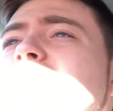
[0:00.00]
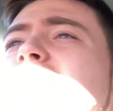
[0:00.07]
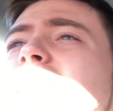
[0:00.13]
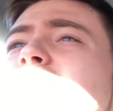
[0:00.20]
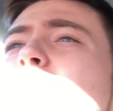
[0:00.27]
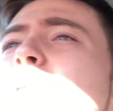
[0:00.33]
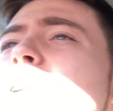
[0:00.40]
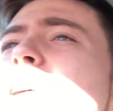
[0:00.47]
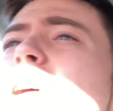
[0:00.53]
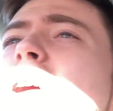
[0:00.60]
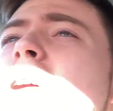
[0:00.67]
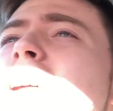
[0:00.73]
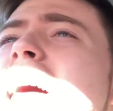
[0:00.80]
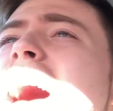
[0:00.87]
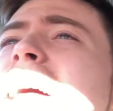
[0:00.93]
the work
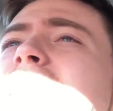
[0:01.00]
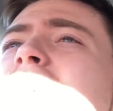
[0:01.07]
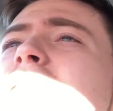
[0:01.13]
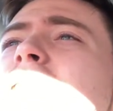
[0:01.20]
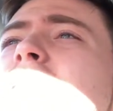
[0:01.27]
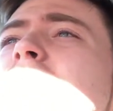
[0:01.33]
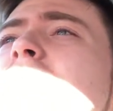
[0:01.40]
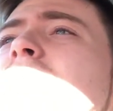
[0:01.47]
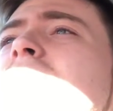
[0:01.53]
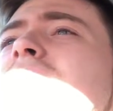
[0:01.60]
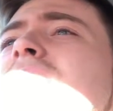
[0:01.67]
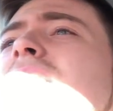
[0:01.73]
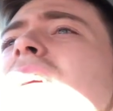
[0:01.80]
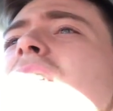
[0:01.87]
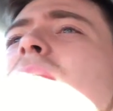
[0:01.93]
hard attitude,
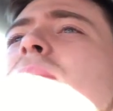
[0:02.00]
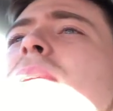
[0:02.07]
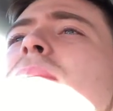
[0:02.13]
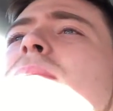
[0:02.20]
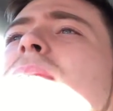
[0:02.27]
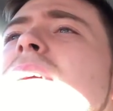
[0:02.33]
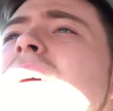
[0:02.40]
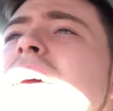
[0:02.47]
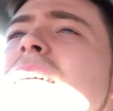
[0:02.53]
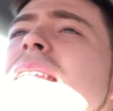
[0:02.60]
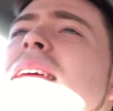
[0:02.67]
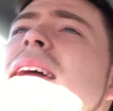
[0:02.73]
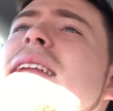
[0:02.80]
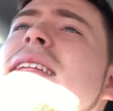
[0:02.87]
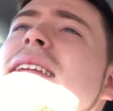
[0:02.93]
are the people that at the
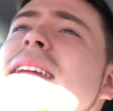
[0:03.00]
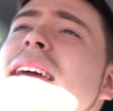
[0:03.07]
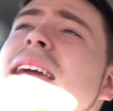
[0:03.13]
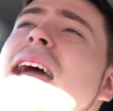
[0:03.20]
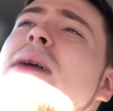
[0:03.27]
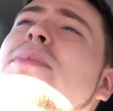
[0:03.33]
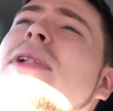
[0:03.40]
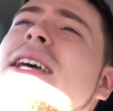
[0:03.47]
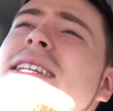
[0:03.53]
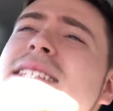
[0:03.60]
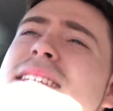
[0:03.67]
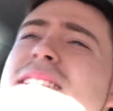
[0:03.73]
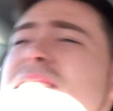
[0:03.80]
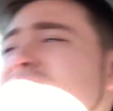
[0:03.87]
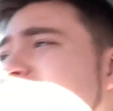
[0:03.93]
end of the day get
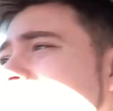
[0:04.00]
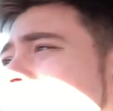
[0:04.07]
places.